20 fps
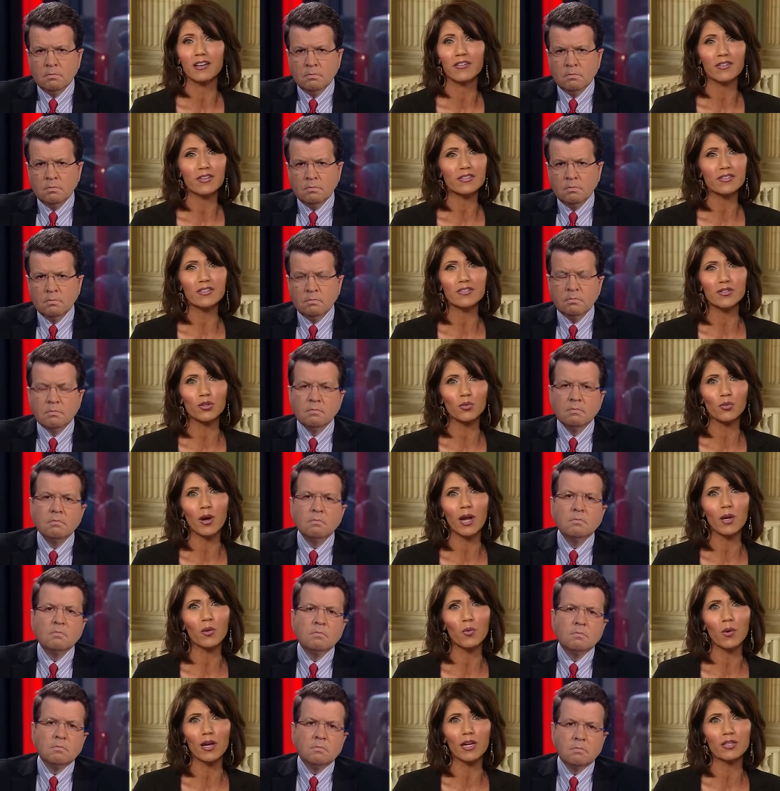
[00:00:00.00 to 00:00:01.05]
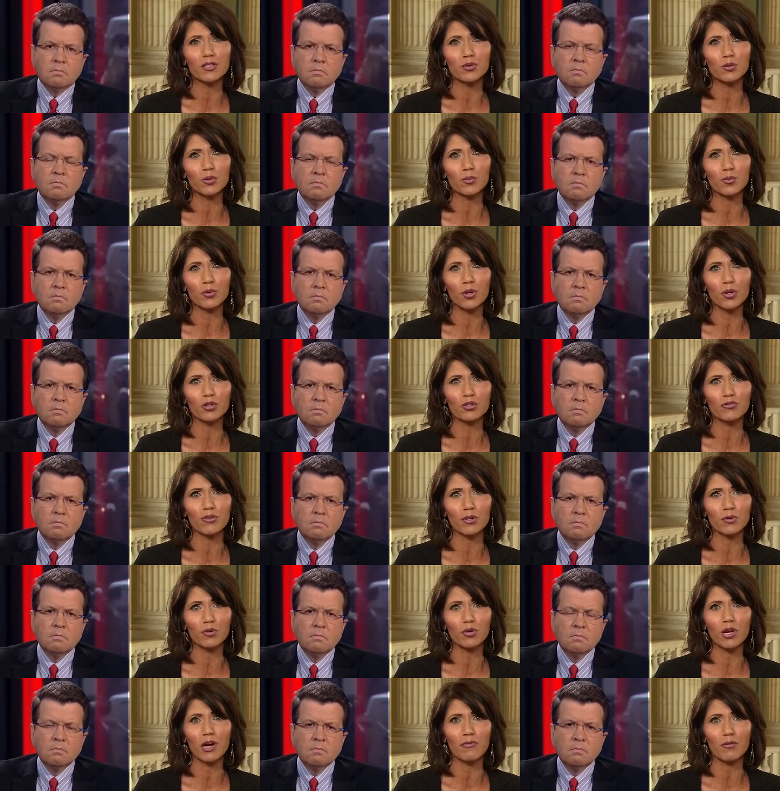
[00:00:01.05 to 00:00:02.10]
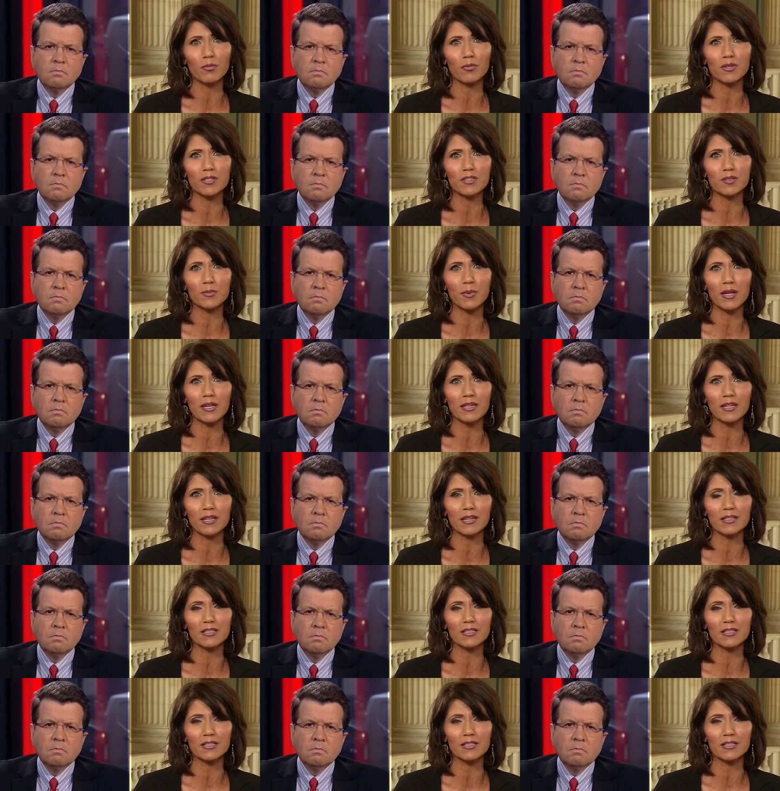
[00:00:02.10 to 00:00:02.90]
Speaker 1: This is the right way to approach federal government spending